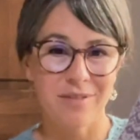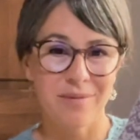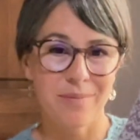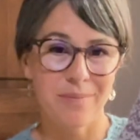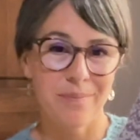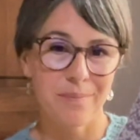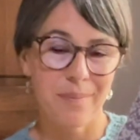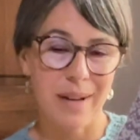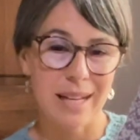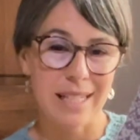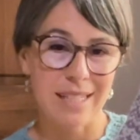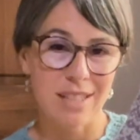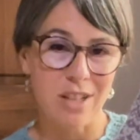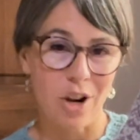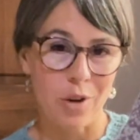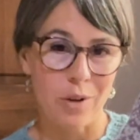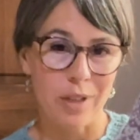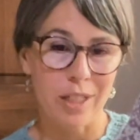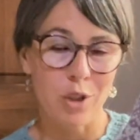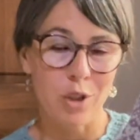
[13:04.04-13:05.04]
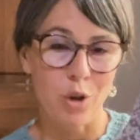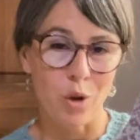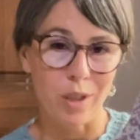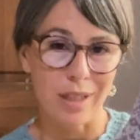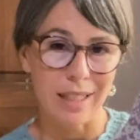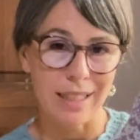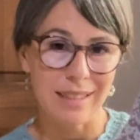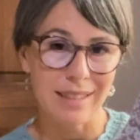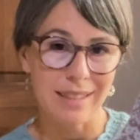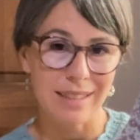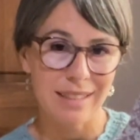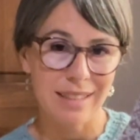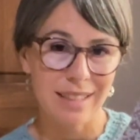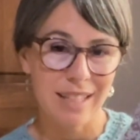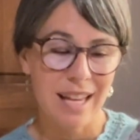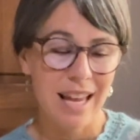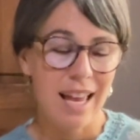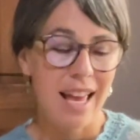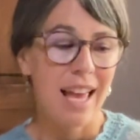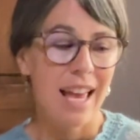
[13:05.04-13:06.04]
by Sari Nordlund.
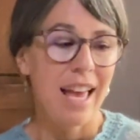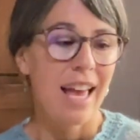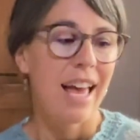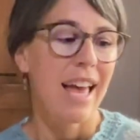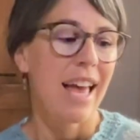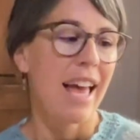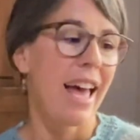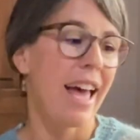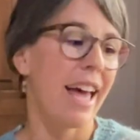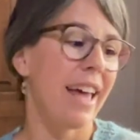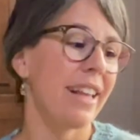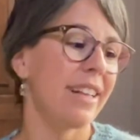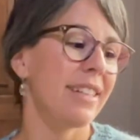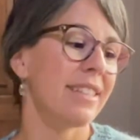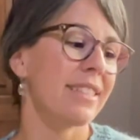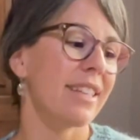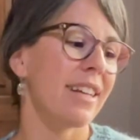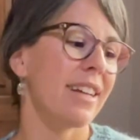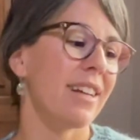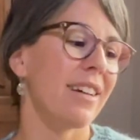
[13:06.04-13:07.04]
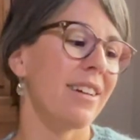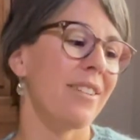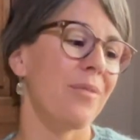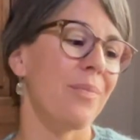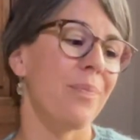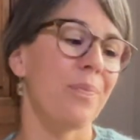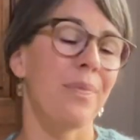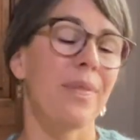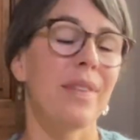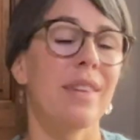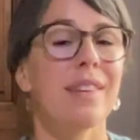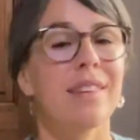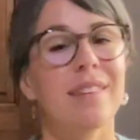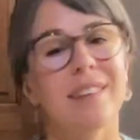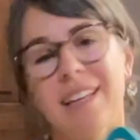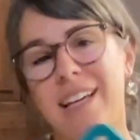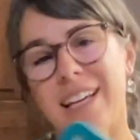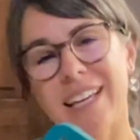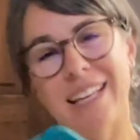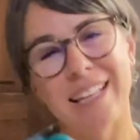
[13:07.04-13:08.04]
And
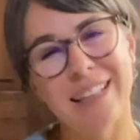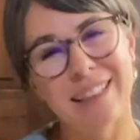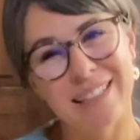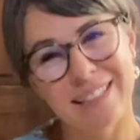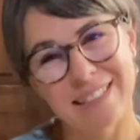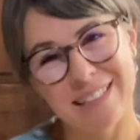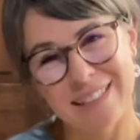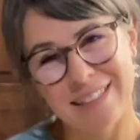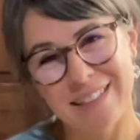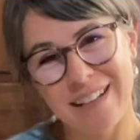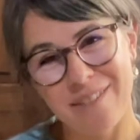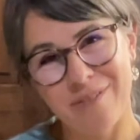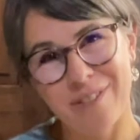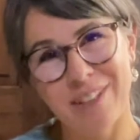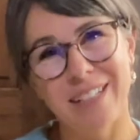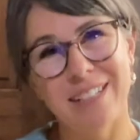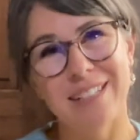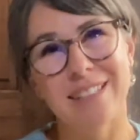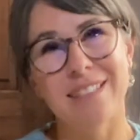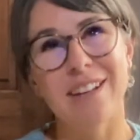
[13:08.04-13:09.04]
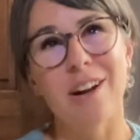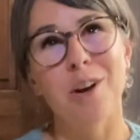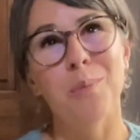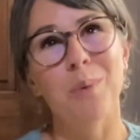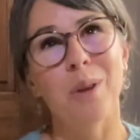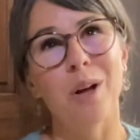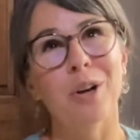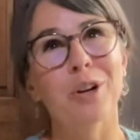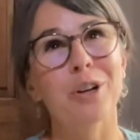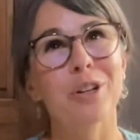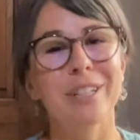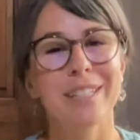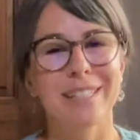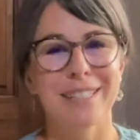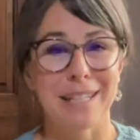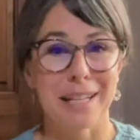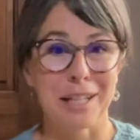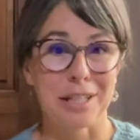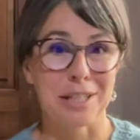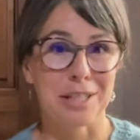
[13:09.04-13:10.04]
this is not really a sock blocker, it's
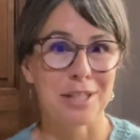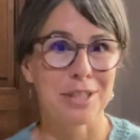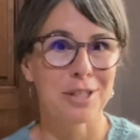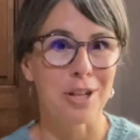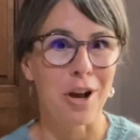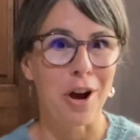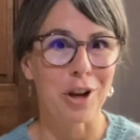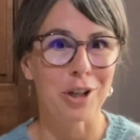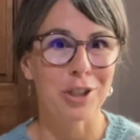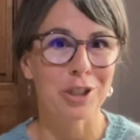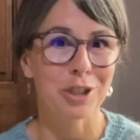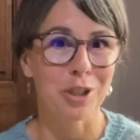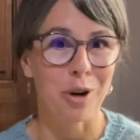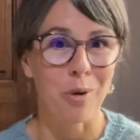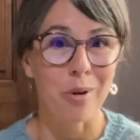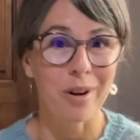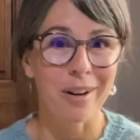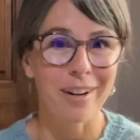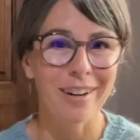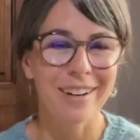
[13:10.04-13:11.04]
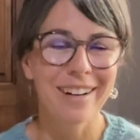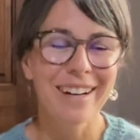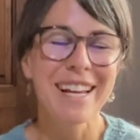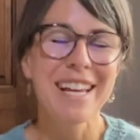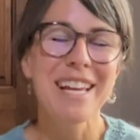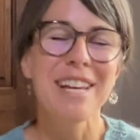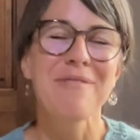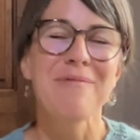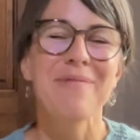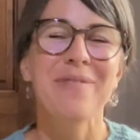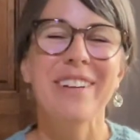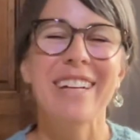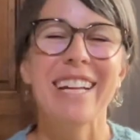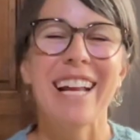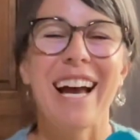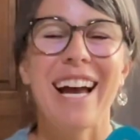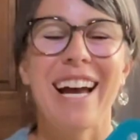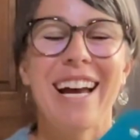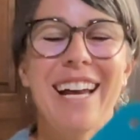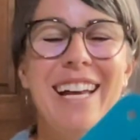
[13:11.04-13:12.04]
like a sock shower, but
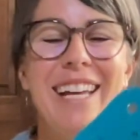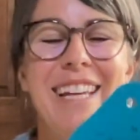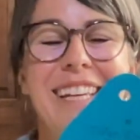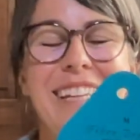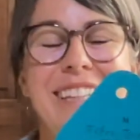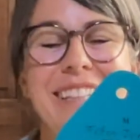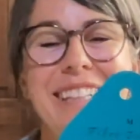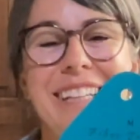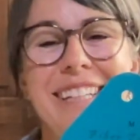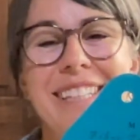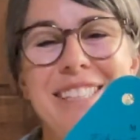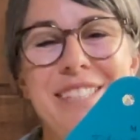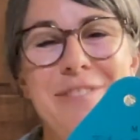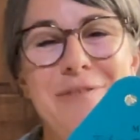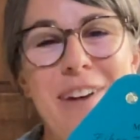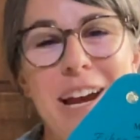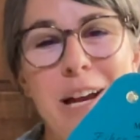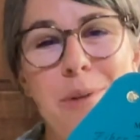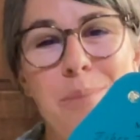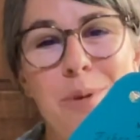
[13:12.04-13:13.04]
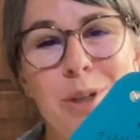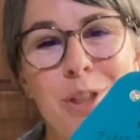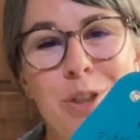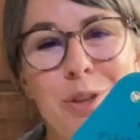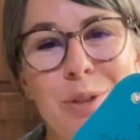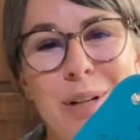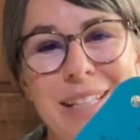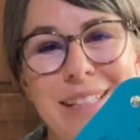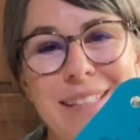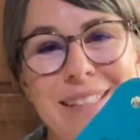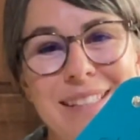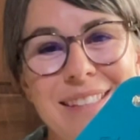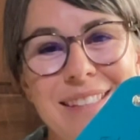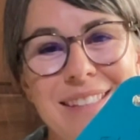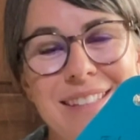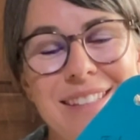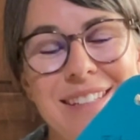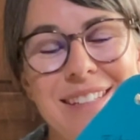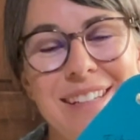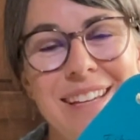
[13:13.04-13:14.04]
it's Fiber Trends,
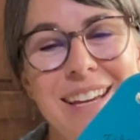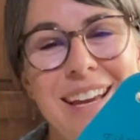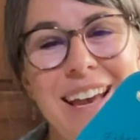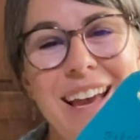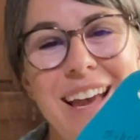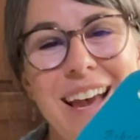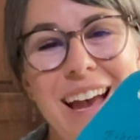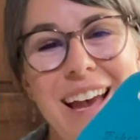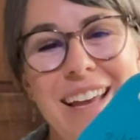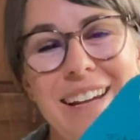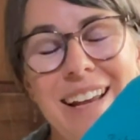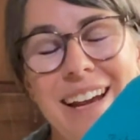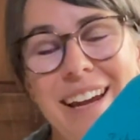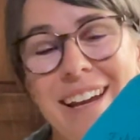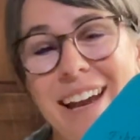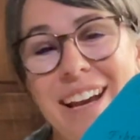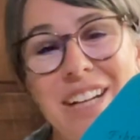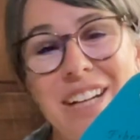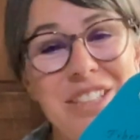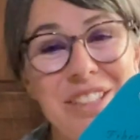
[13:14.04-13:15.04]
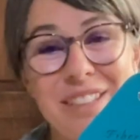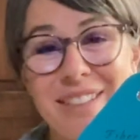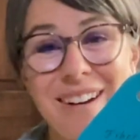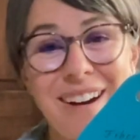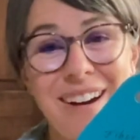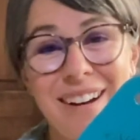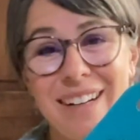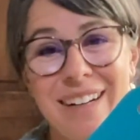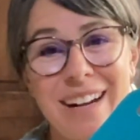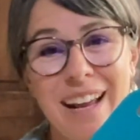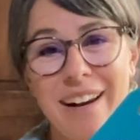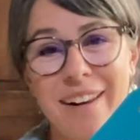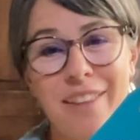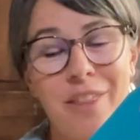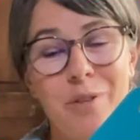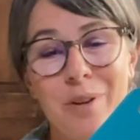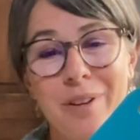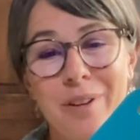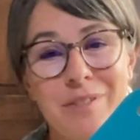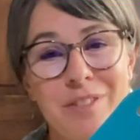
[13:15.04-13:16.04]
and I actually got it at a
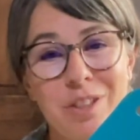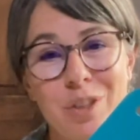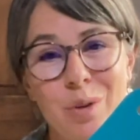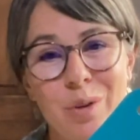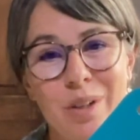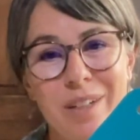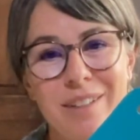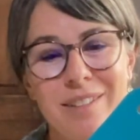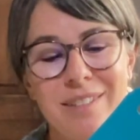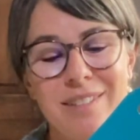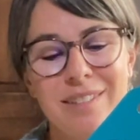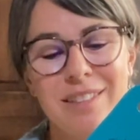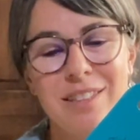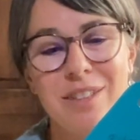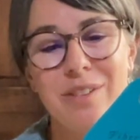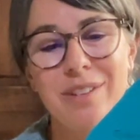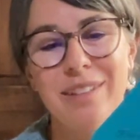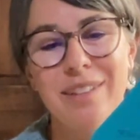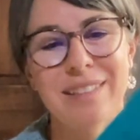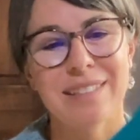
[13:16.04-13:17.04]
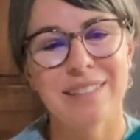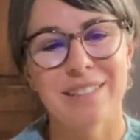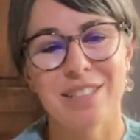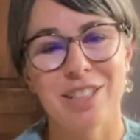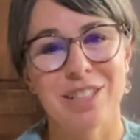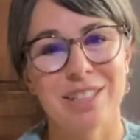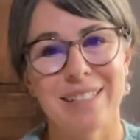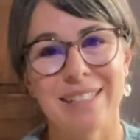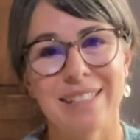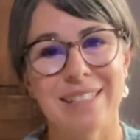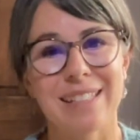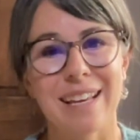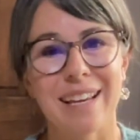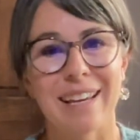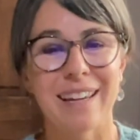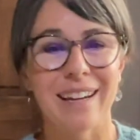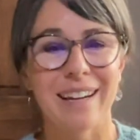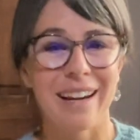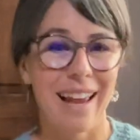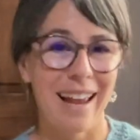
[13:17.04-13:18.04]
thrift store. So this is just a
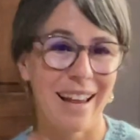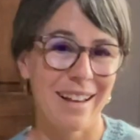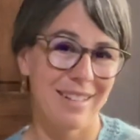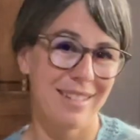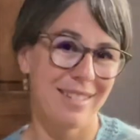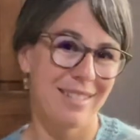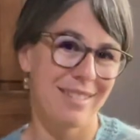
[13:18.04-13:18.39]
second-hand